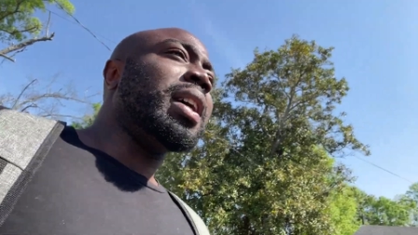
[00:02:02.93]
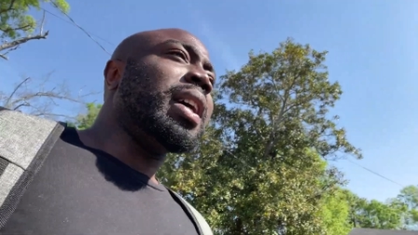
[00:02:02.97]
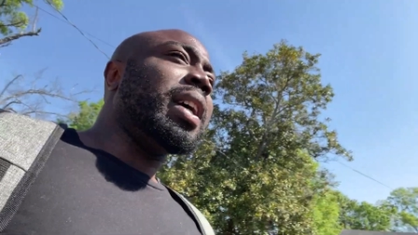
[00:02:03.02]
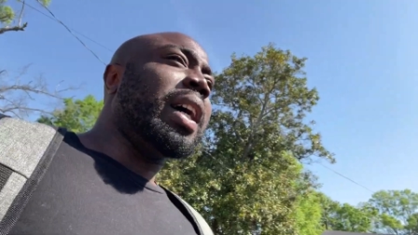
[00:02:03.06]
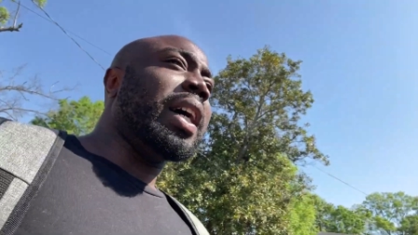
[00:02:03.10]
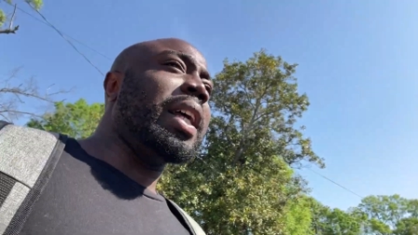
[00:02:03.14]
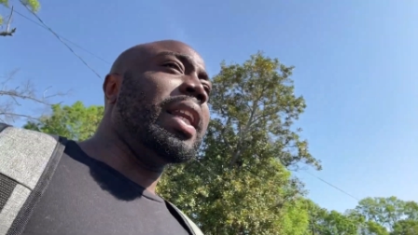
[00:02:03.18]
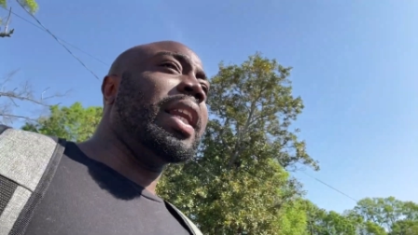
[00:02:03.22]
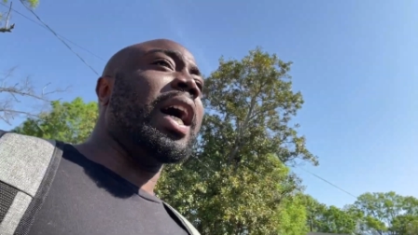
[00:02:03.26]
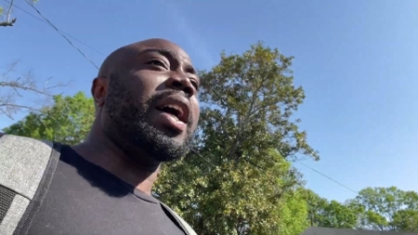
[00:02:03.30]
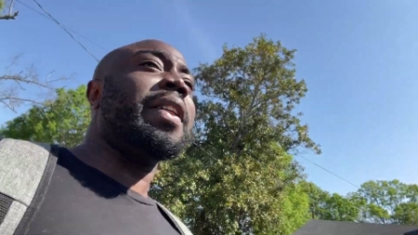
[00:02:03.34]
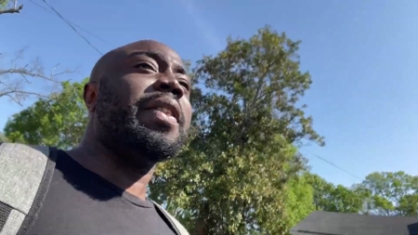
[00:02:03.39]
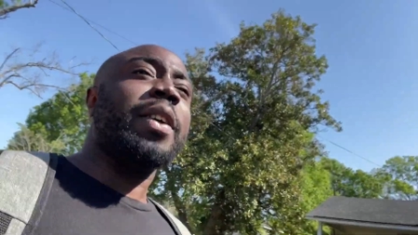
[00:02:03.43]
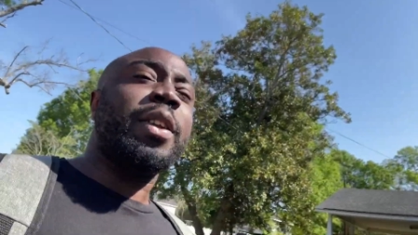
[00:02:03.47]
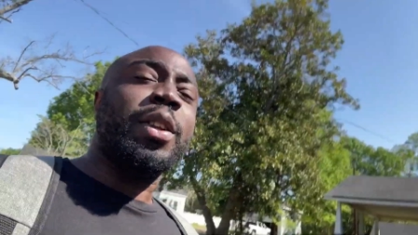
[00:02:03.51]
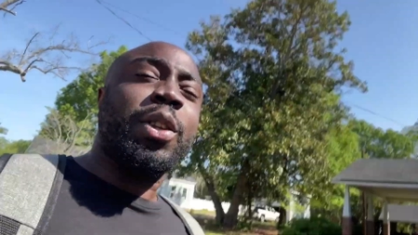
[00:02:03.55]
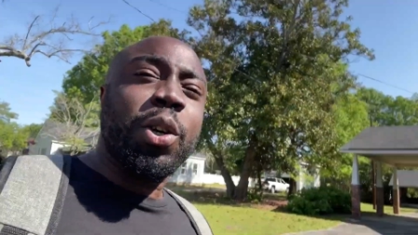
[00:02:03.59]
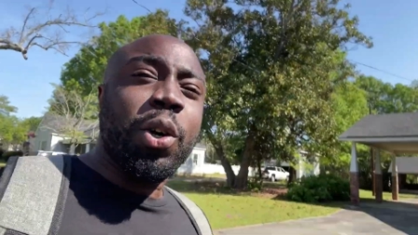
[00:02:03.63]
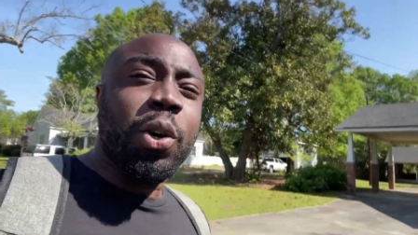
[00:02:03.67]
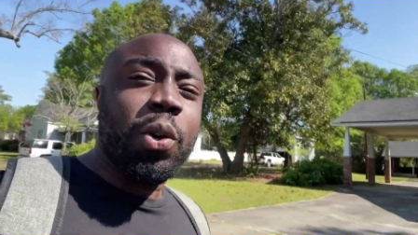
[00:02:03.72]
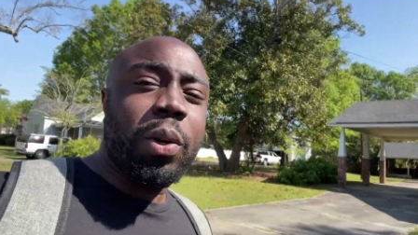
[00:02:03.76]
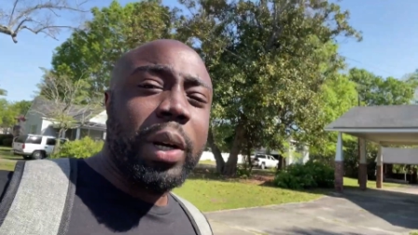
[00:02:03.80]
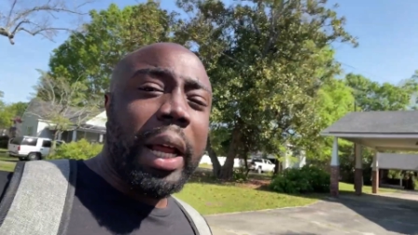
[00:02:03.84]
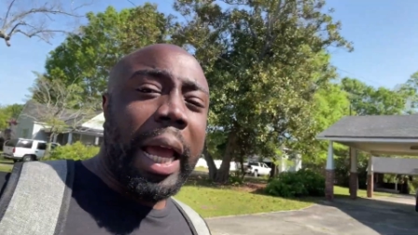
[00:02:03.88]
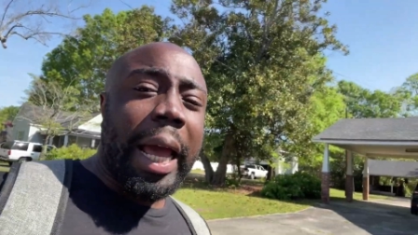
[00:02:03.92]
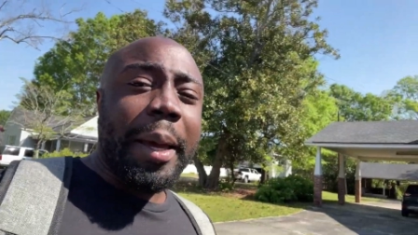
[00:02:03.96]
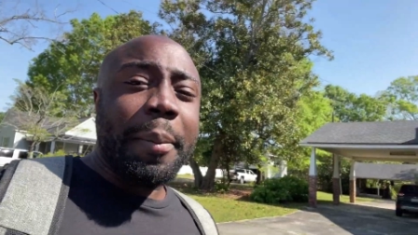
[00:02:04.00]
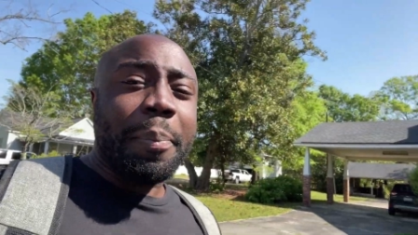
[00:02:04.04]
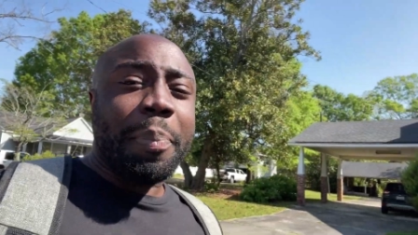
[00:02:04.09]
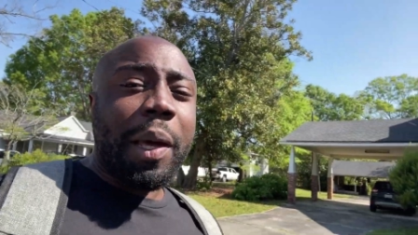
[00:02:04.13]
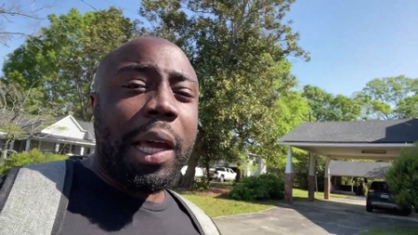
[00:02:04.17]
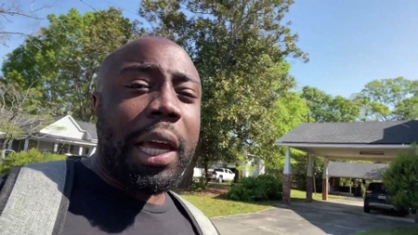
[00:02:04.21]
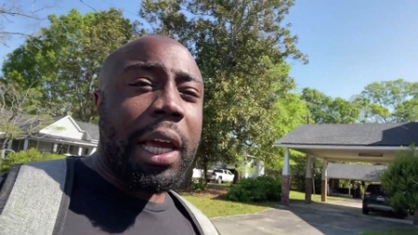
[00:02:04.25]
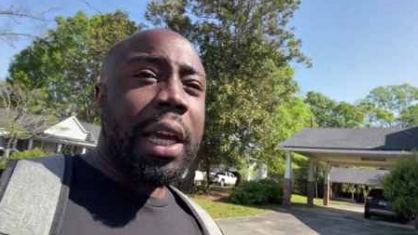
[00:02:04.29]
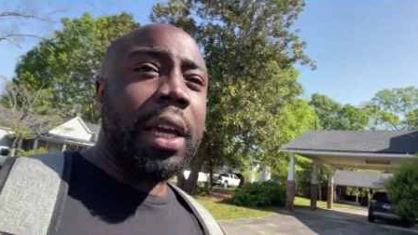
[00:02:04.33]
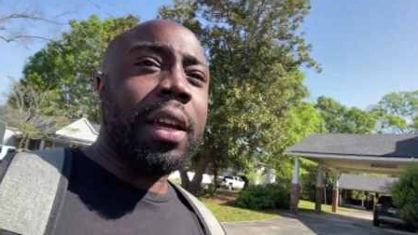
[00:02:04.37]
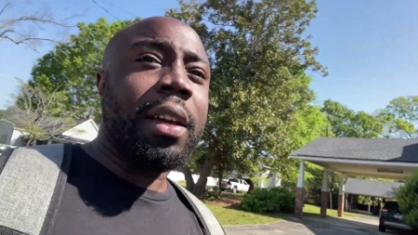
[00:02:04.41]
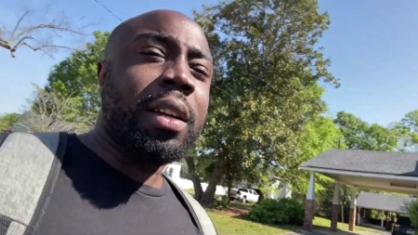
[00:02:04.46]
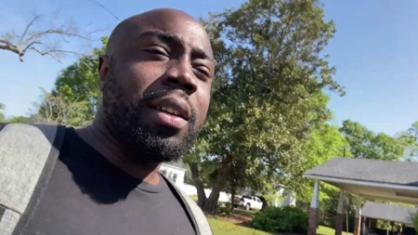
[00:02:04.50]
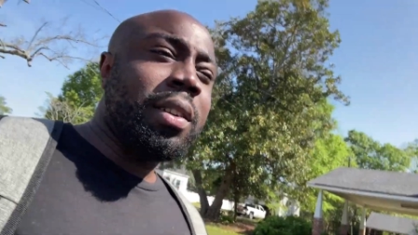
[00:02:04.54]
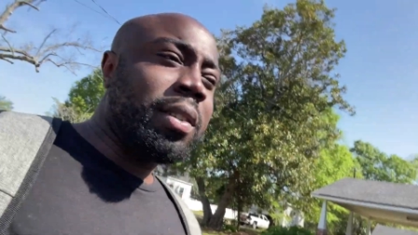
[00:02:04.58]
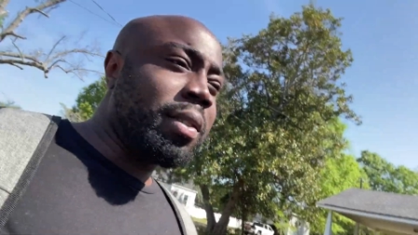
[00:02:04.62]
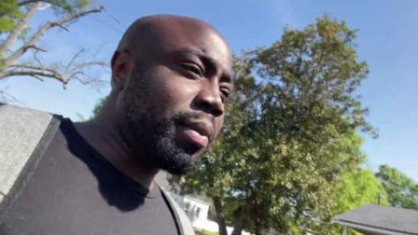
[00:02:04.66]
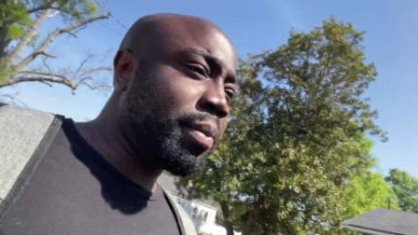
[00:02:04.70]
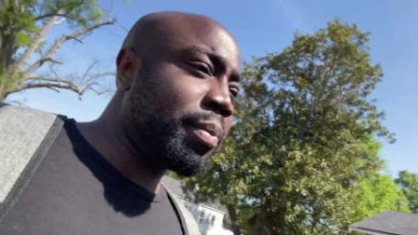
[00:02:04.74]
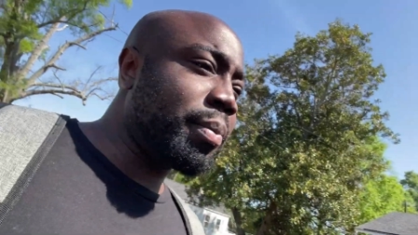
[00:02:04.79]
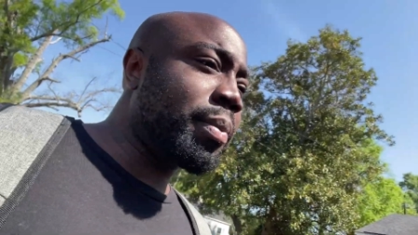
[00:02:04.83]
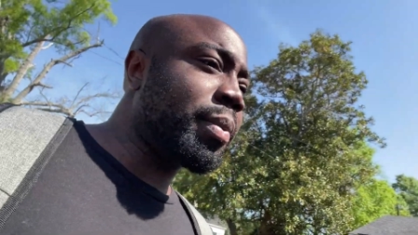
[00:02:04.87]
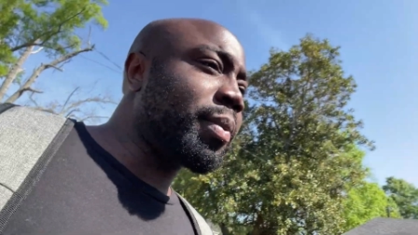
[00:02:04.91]
another dude named P
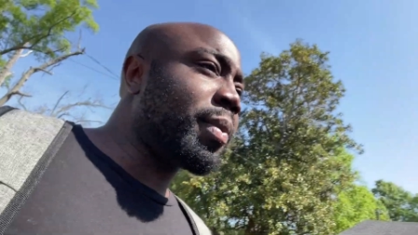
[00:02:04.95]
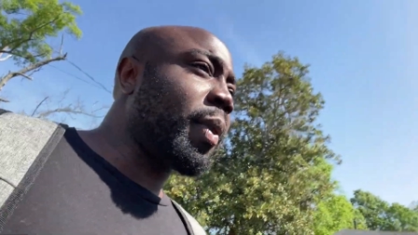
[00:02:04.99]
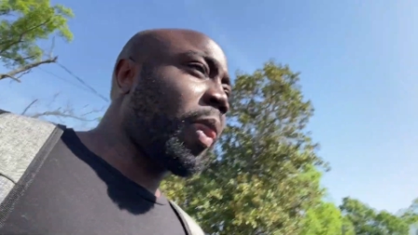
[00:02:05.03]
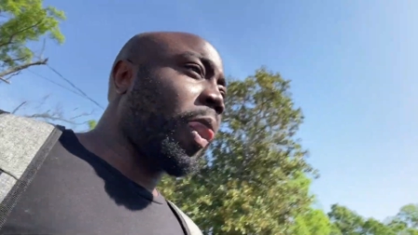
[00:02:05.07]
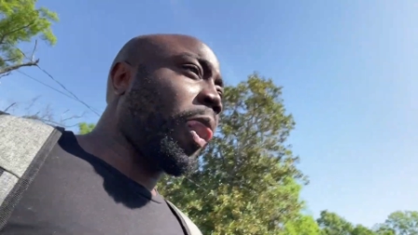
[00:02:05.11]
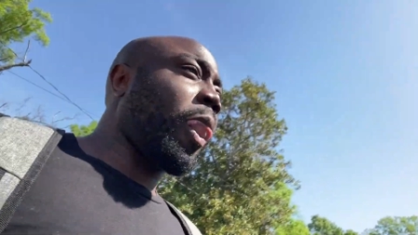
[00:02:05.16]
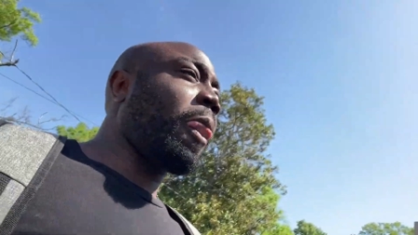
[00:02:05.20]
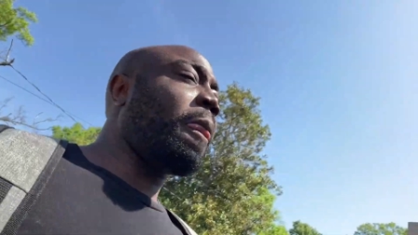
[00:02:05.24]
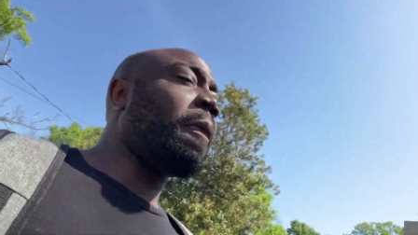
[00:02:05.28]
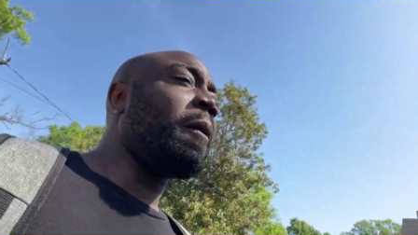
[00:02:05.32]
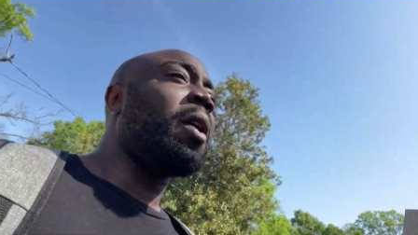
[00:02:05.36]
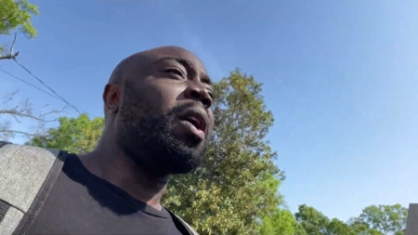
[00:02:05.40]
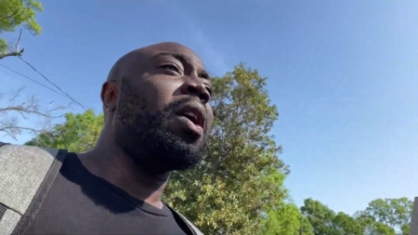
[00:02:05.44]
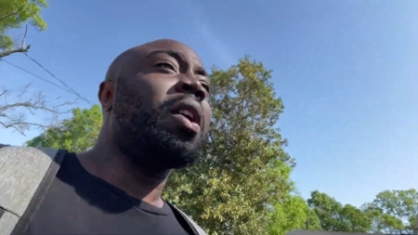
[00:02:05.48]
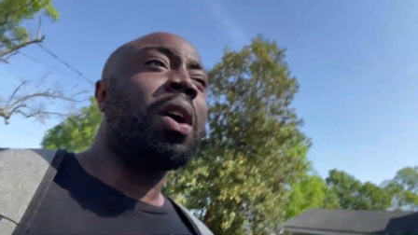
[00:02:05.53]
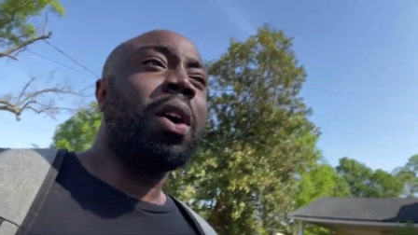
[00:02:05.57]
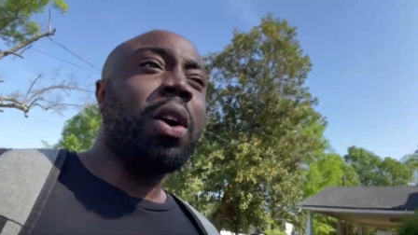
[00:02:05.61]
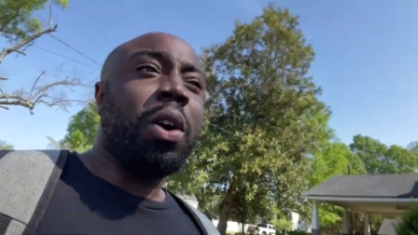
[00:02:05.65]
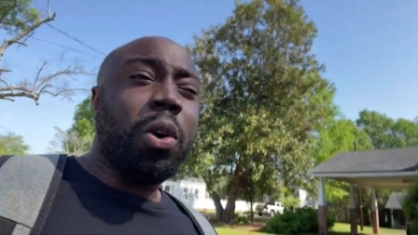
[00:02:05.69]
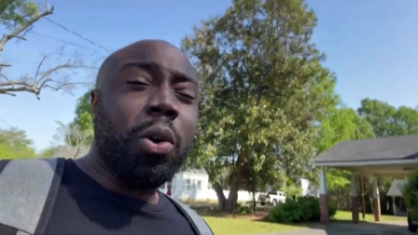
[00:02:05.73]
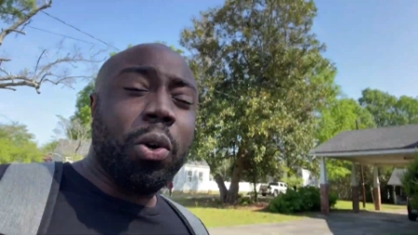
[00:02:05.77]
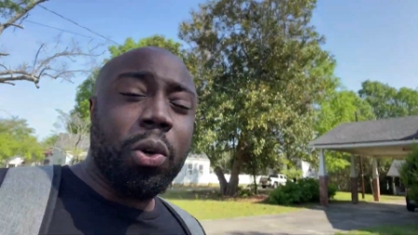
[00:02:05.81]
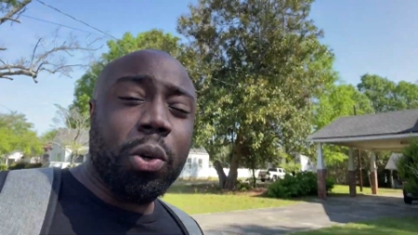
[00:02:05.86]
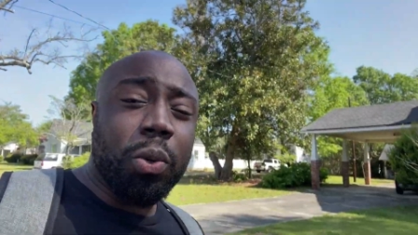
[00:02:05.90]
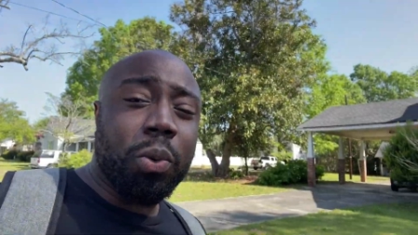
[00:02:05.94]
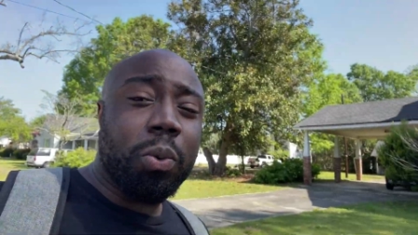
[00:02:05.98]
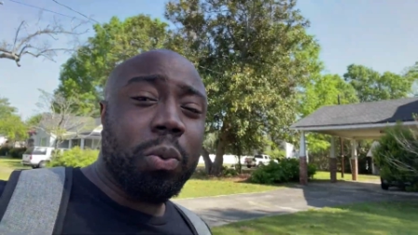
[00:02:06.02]
who